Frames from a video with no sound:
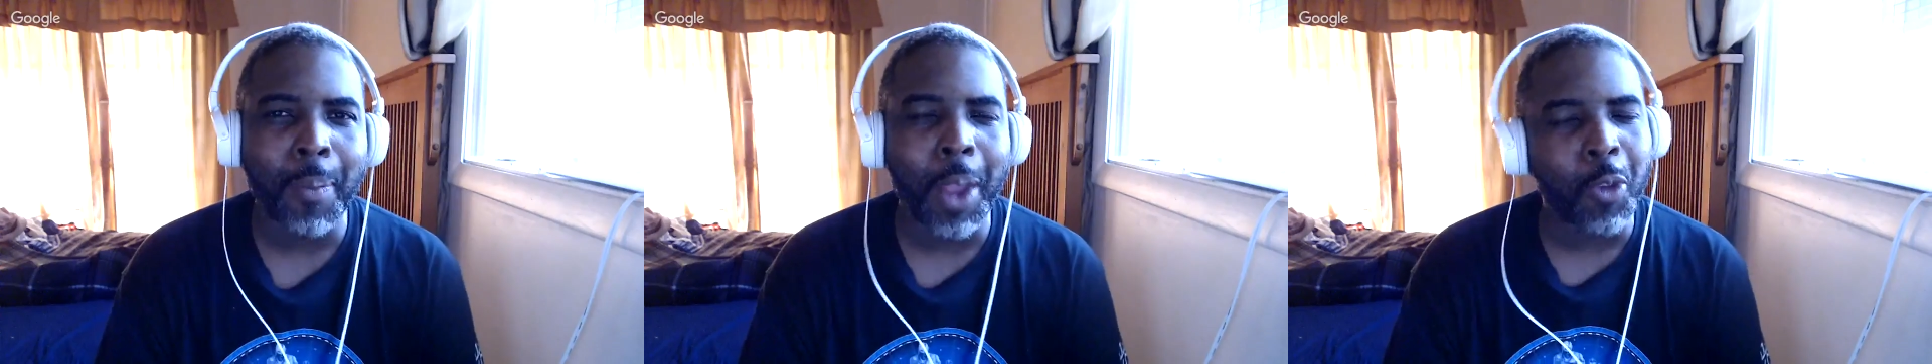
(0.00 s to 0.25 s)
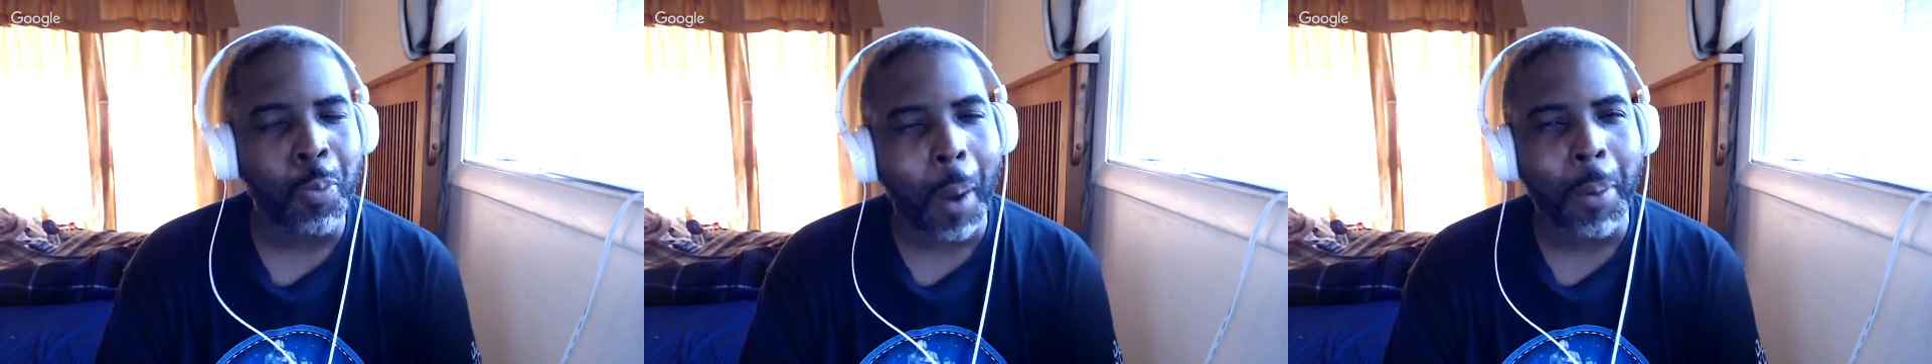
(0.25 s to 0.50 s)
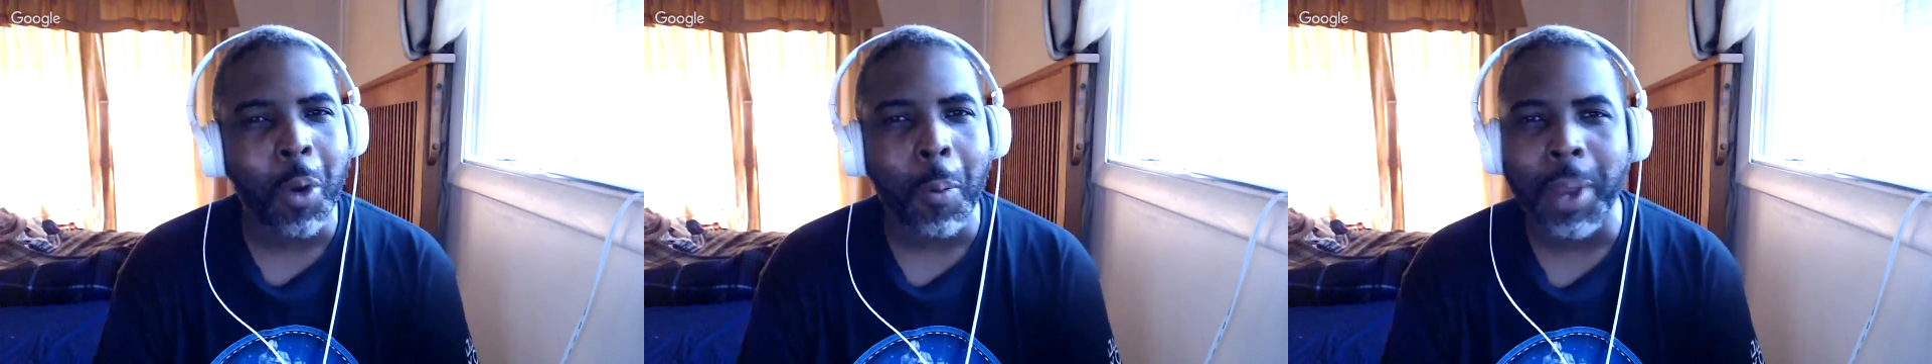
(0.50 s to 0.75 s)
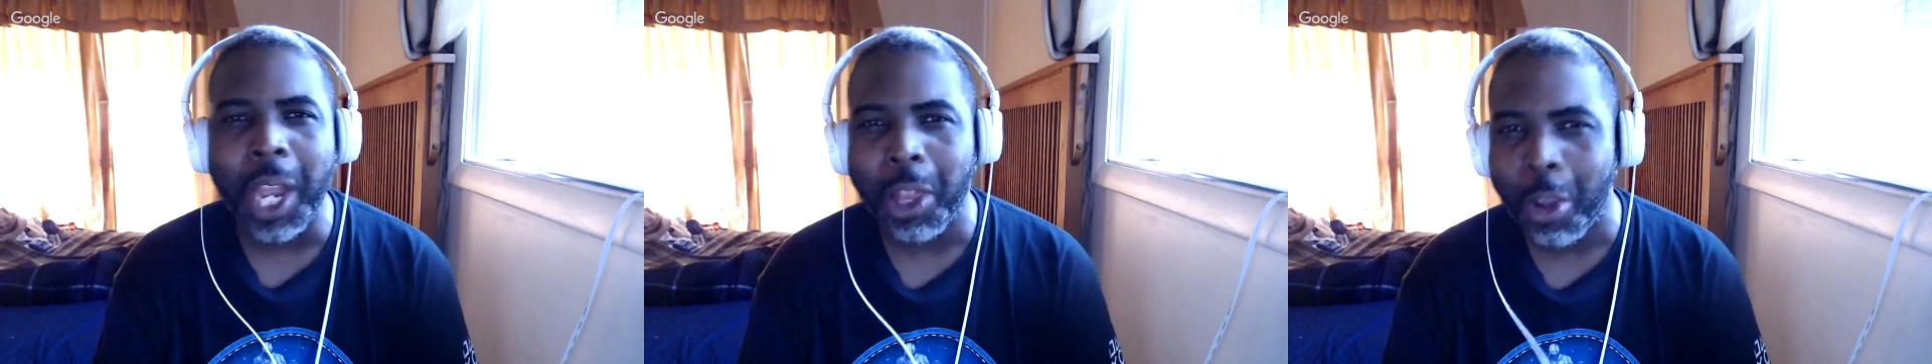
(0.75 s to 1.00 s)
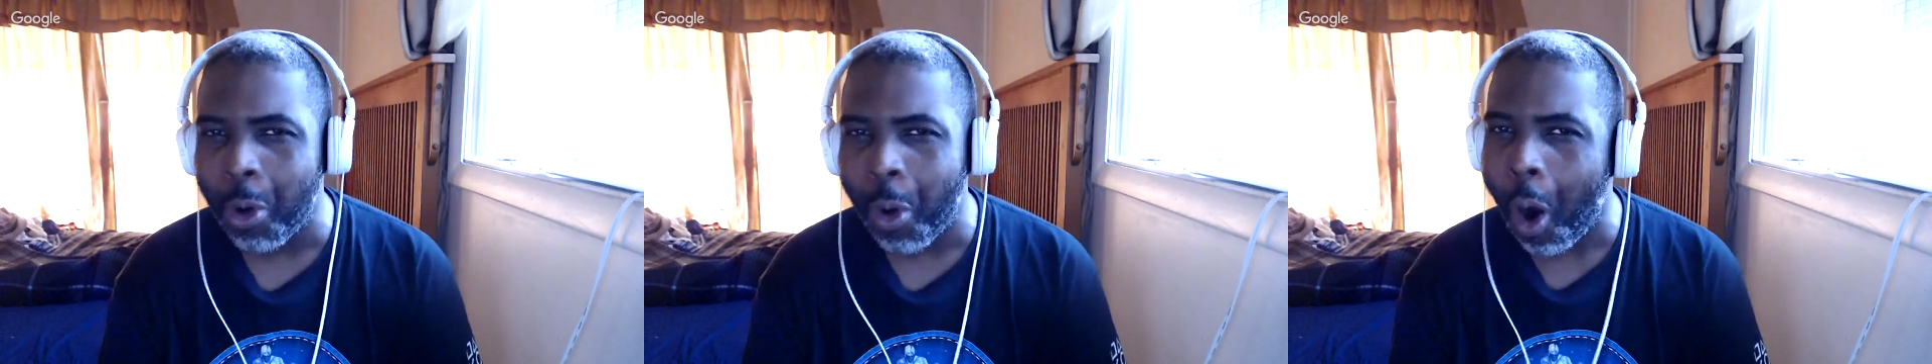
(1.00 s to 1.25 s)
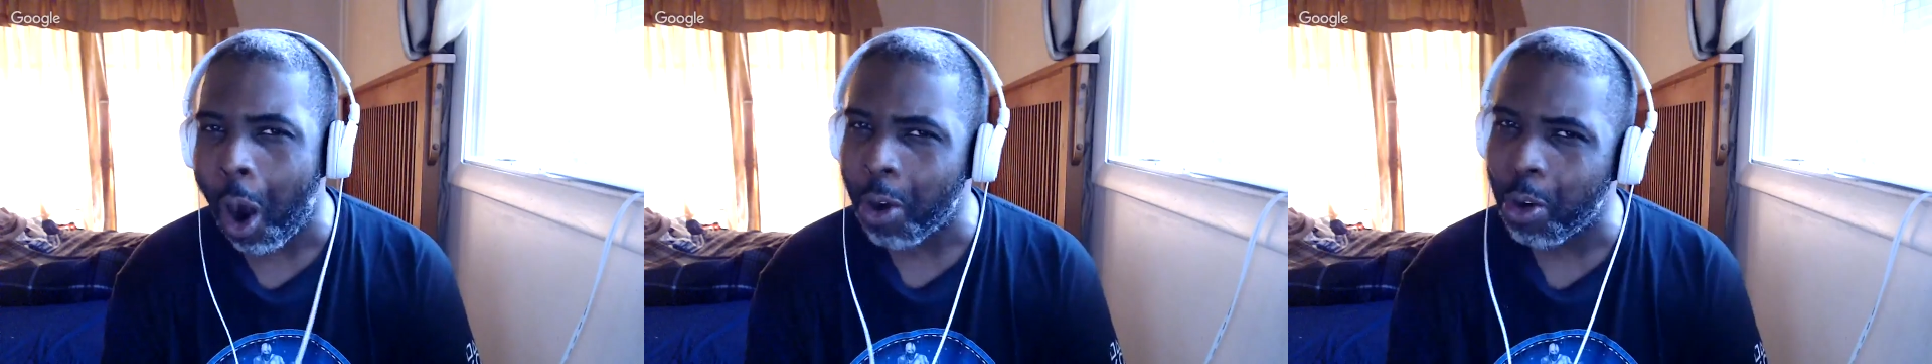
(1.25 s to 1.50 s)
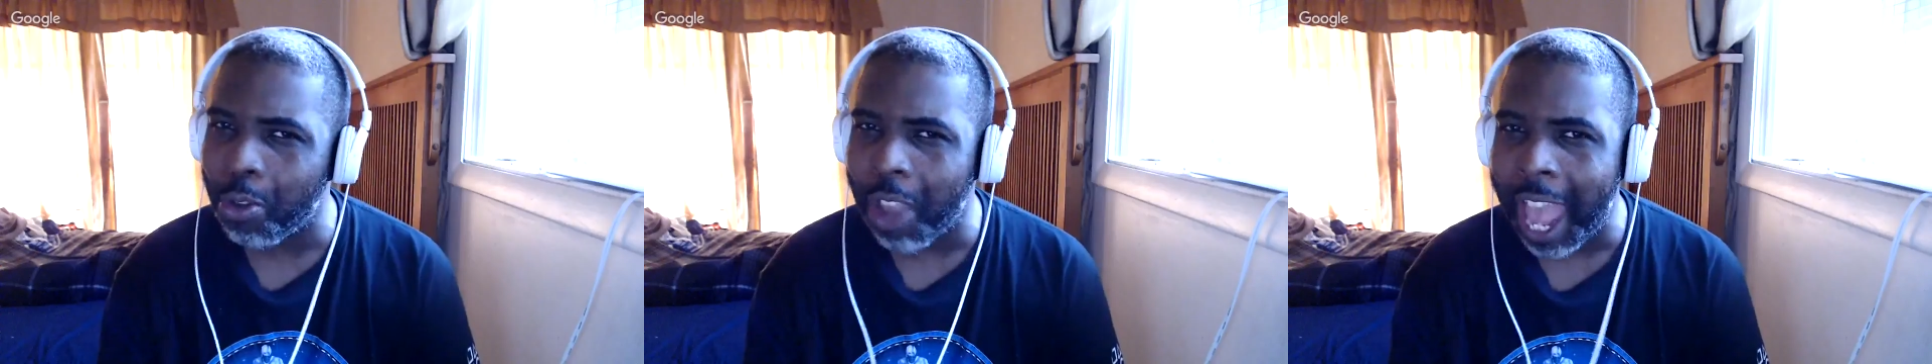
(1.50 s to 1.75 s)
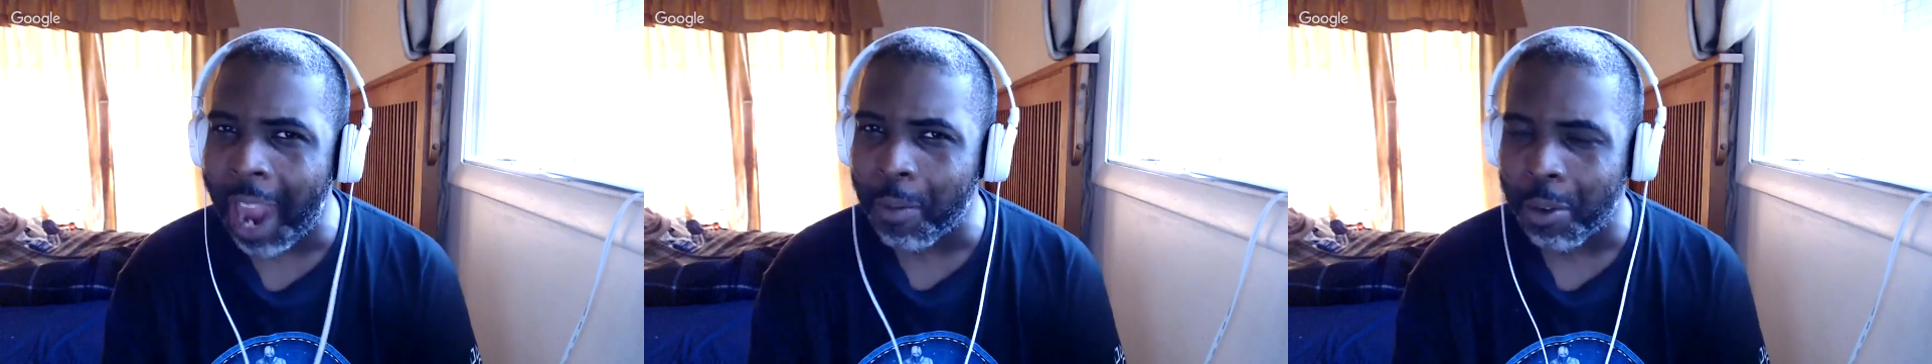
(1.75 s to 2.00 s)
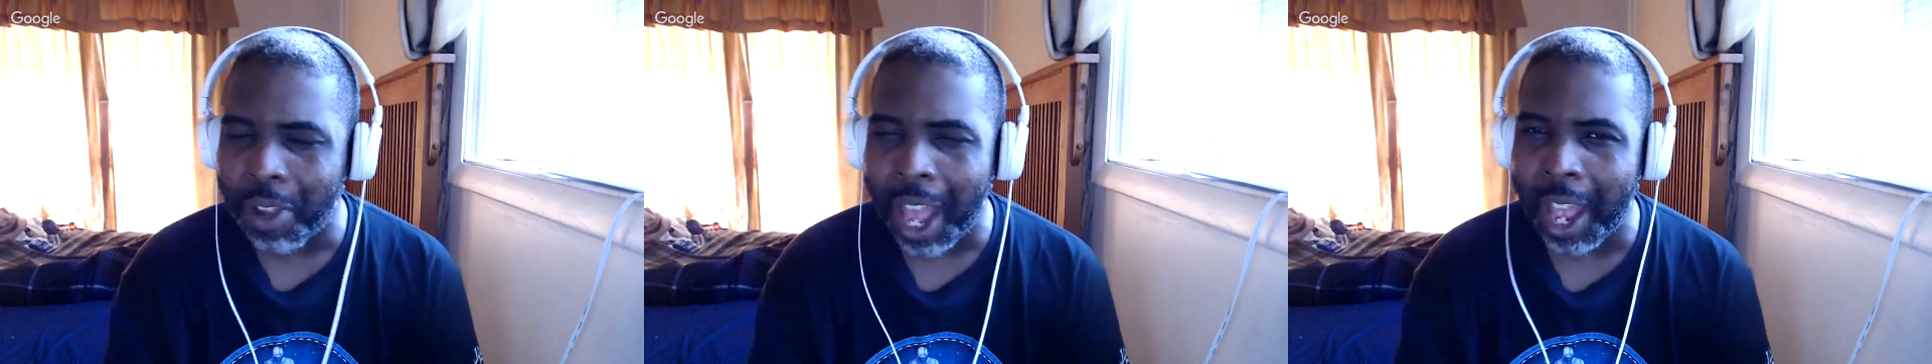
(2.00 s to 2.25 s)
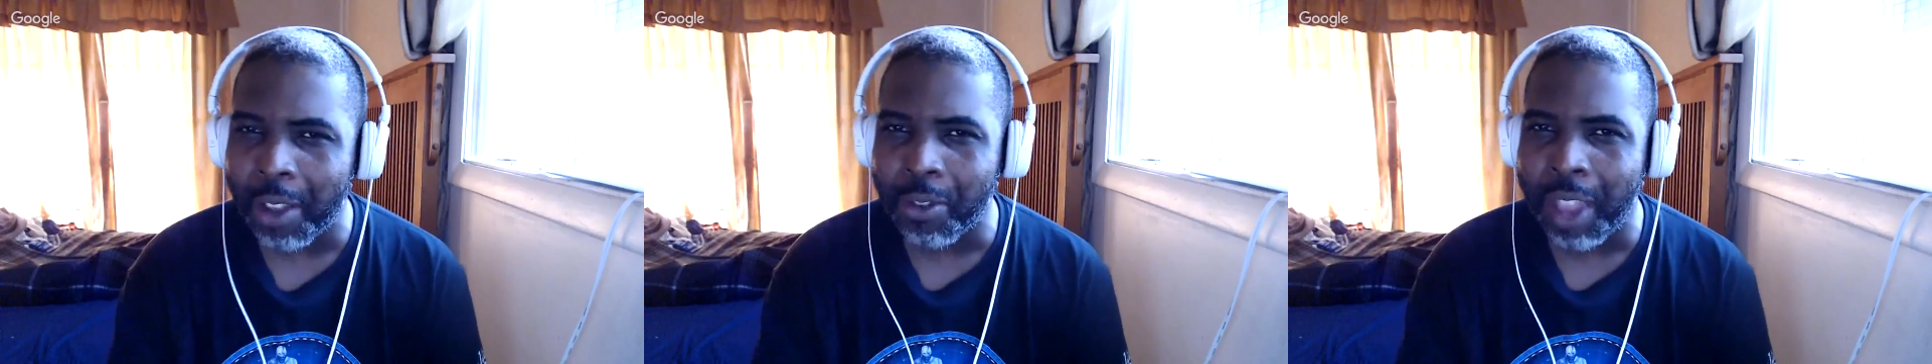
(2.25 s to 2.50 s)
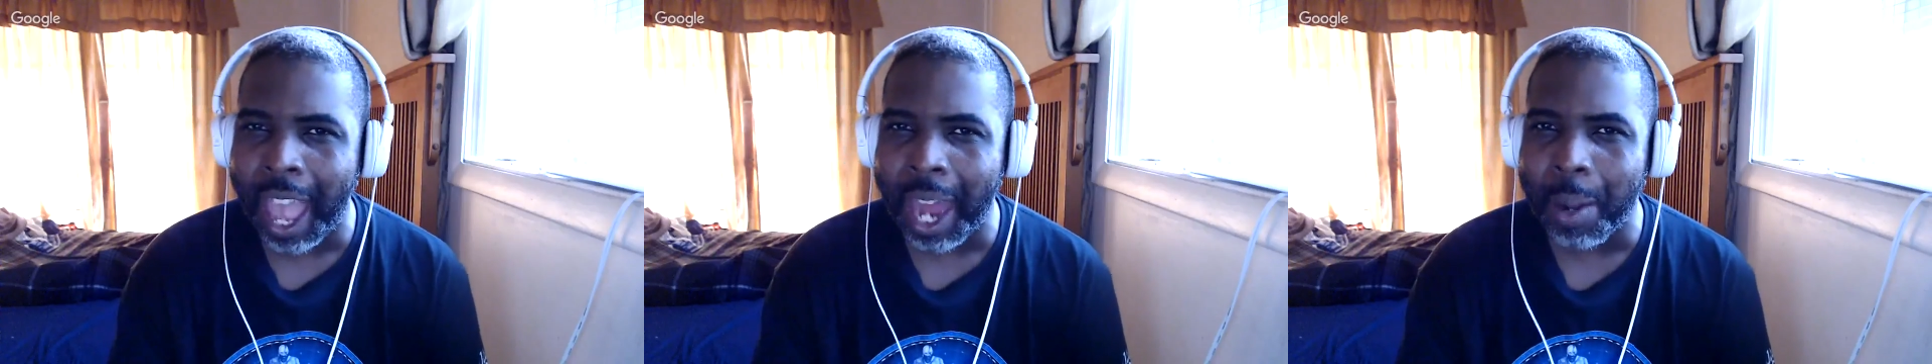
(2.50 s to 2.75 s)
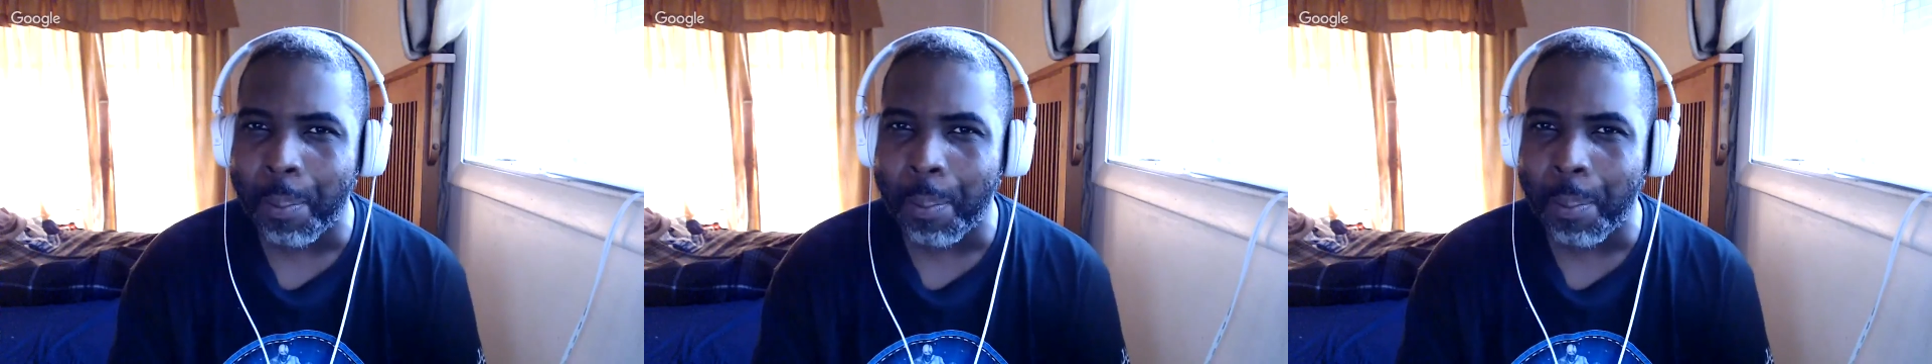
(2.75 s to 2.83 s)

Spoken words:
It's probably going to be a little harder to advertise that,